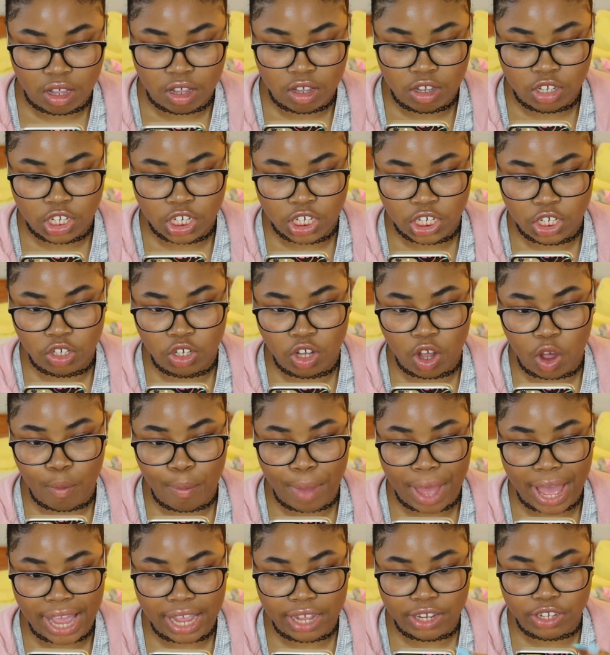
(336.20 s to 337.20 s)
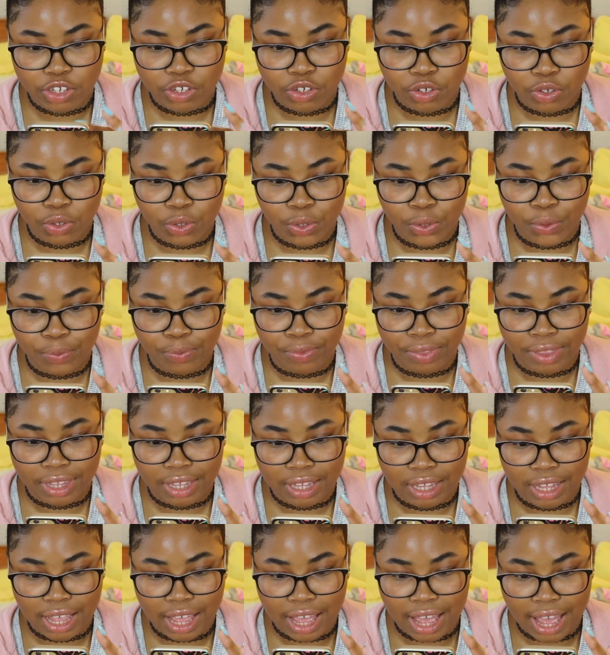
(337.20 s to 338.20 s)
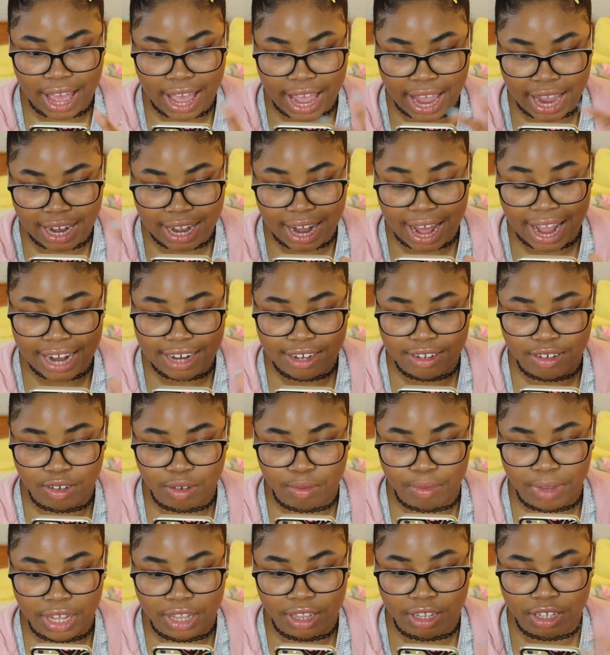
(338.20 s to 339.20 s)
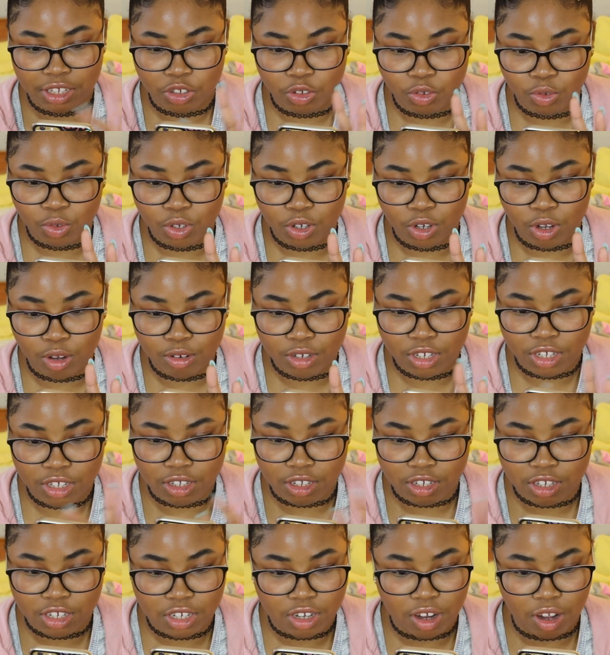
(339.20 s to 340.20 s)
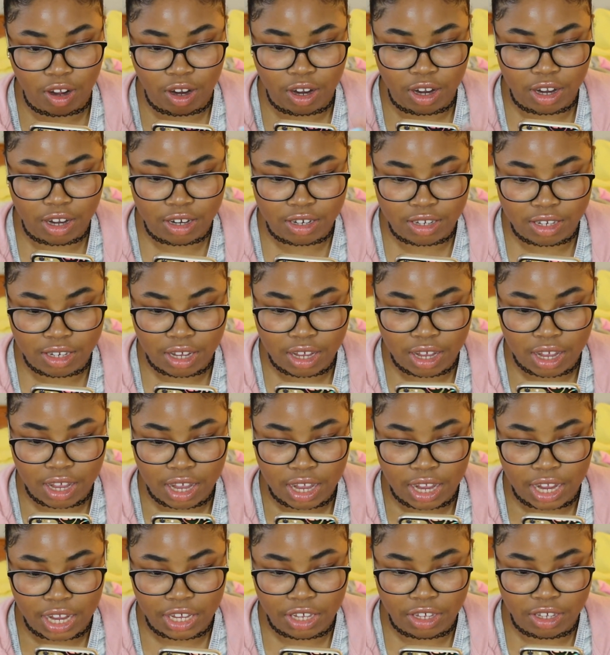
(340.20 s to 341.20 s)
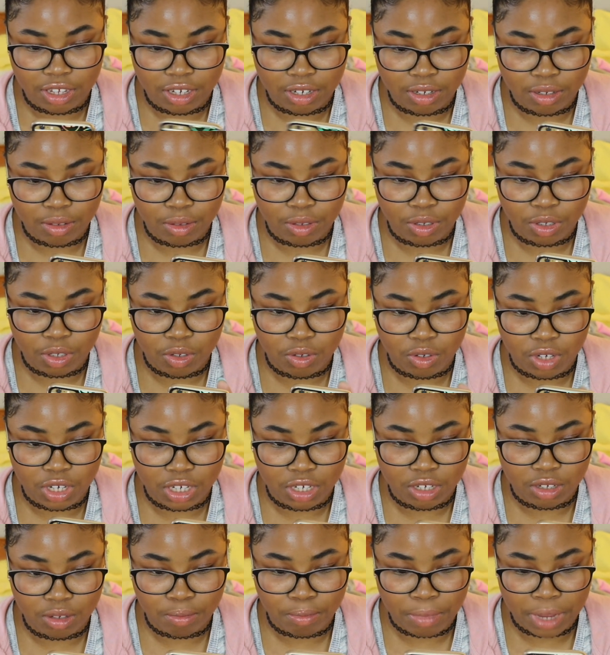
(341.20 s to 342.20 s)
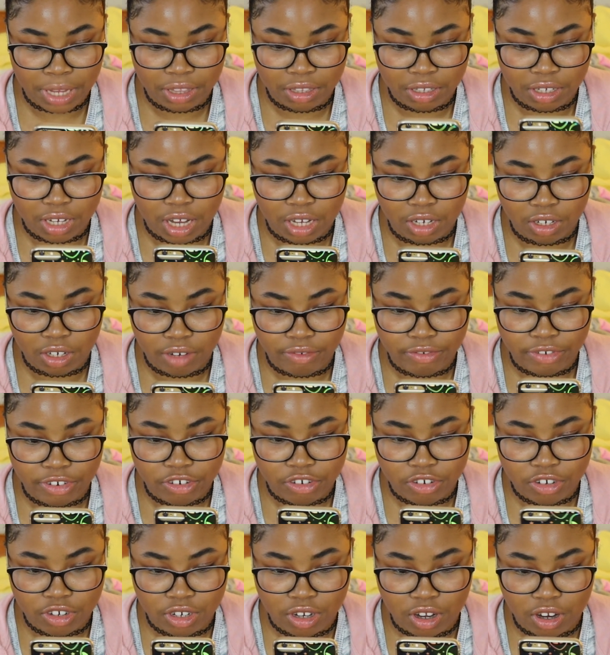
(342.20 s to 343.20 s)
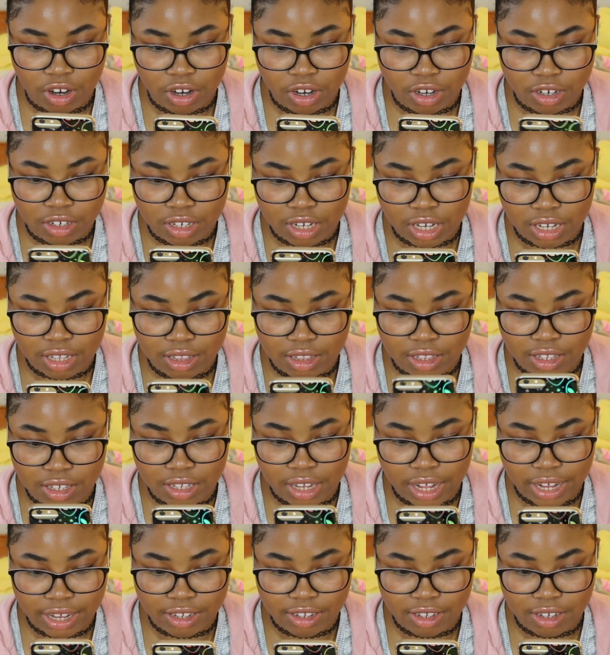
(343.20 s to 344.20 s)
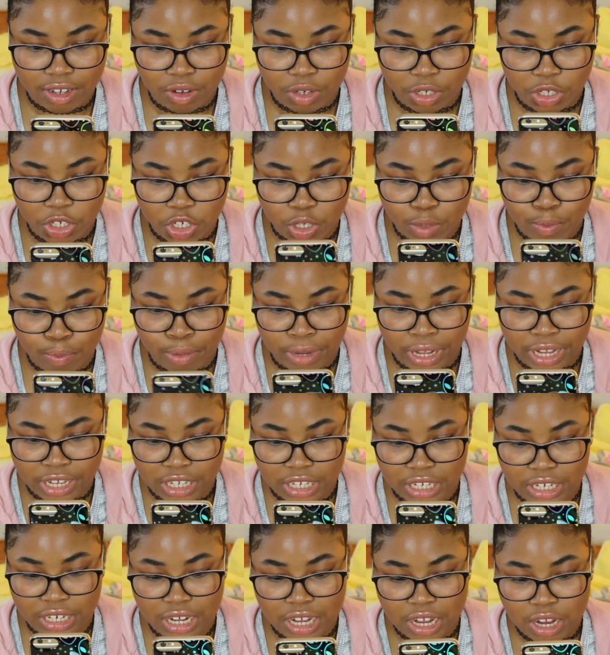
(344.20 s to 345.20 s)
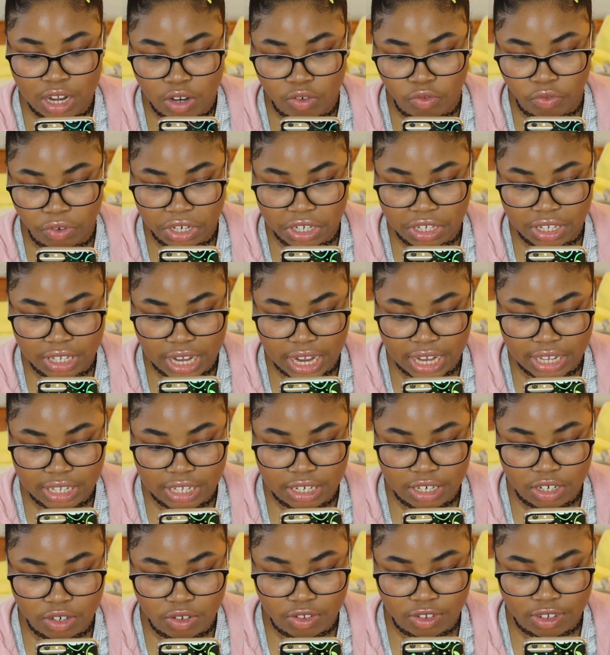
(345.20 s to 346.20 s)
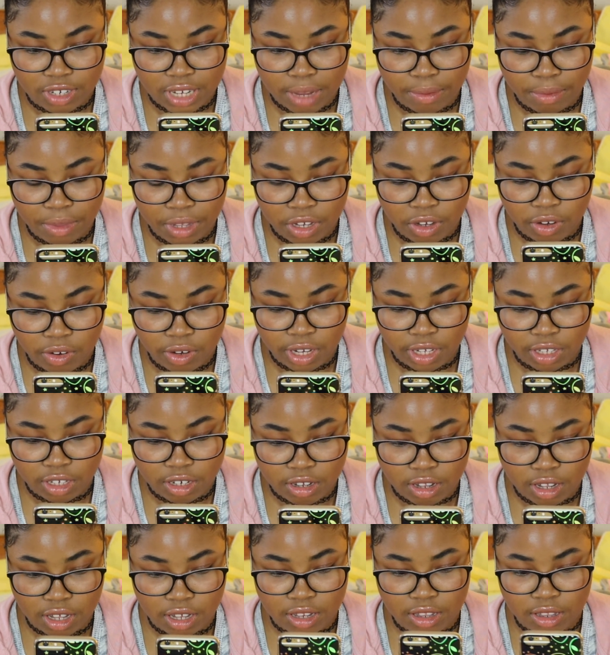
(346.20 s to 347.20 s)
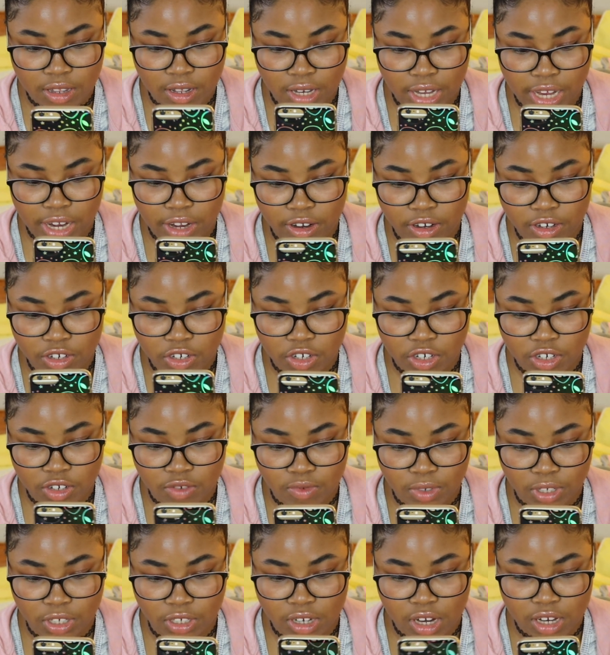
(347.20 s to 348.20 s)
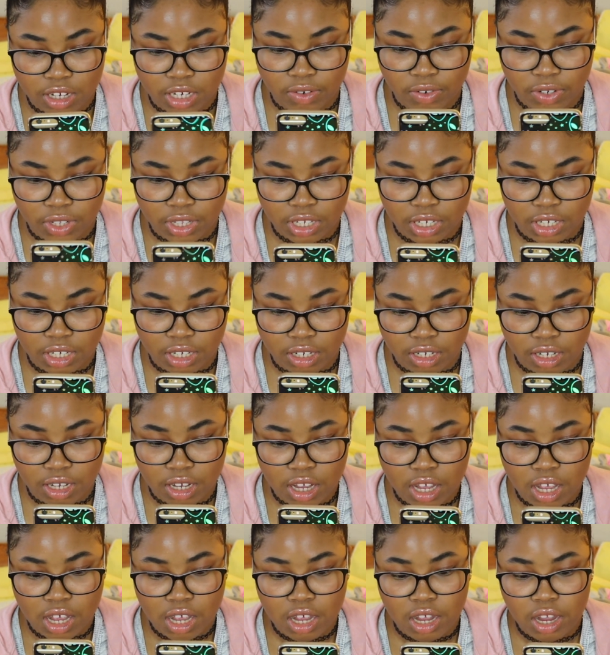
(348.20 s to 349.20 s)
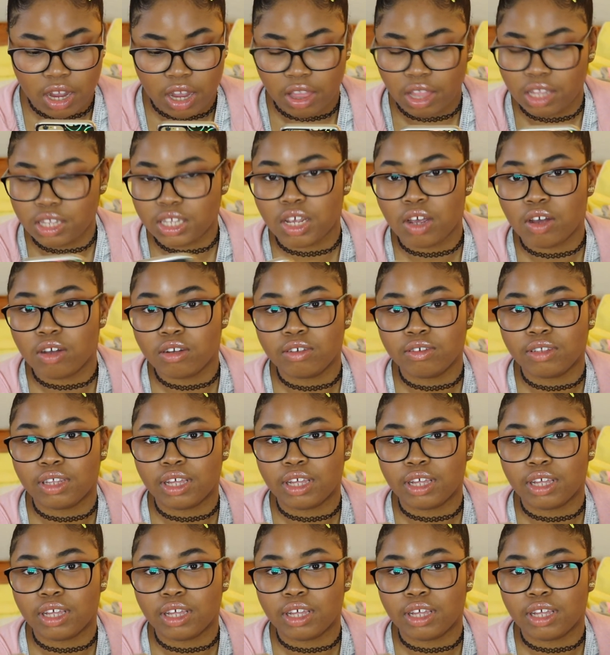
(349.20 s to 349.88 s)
So you go back to add item, and then you go to the stars. You can make color of your stars like so. You just place it, resize it, do the same thing you did to the letters. You just resize everything. That's how I do